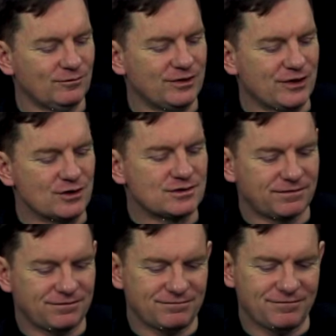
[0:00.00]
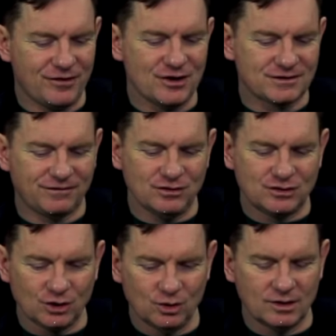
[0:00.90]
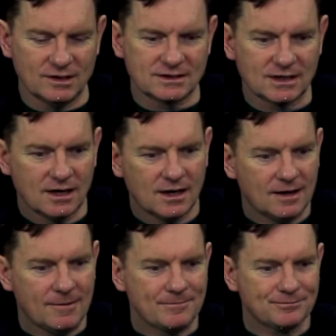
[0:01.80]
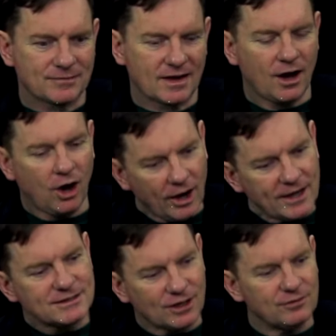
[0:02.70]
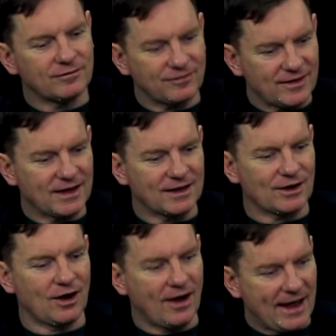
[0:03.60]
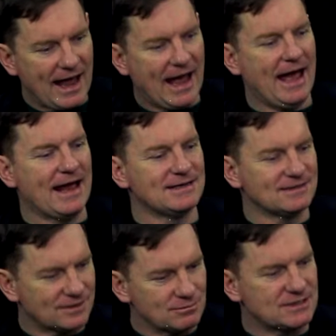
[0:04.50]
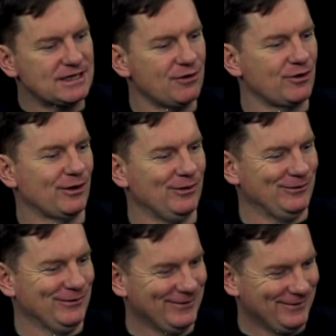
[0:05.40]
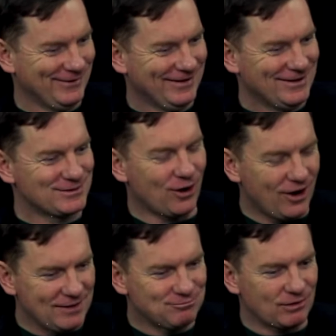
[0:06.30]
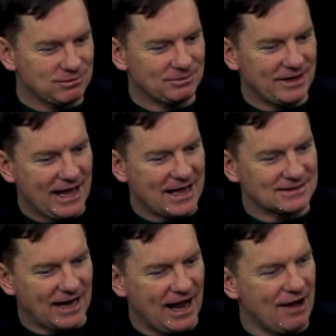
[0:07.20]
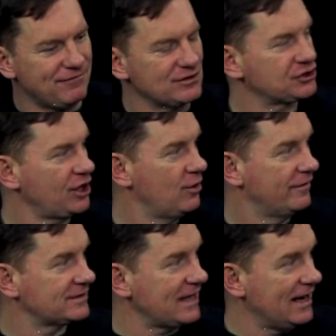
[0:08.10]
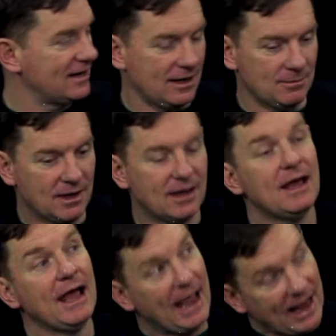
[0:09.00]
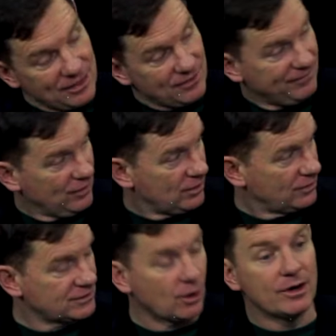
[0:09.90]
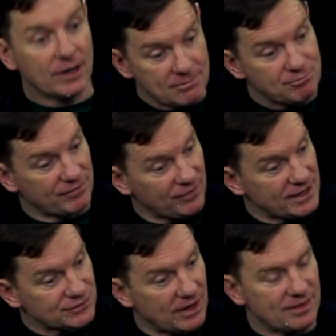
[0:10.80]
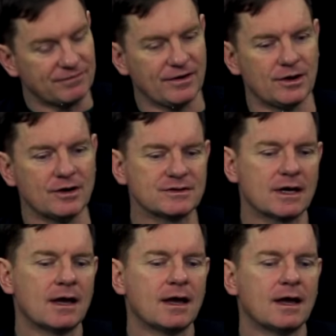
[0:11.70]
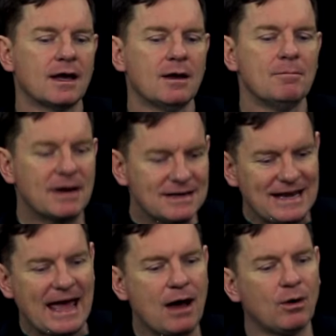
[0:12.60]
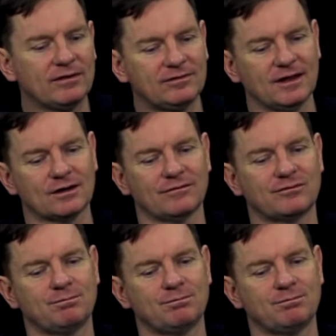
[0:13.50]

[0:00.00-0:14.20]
with those first few tours, I don't think I had the material. So I probably had half a show of stand-up and the photo. So I'd improvise around the photos. But now I think I've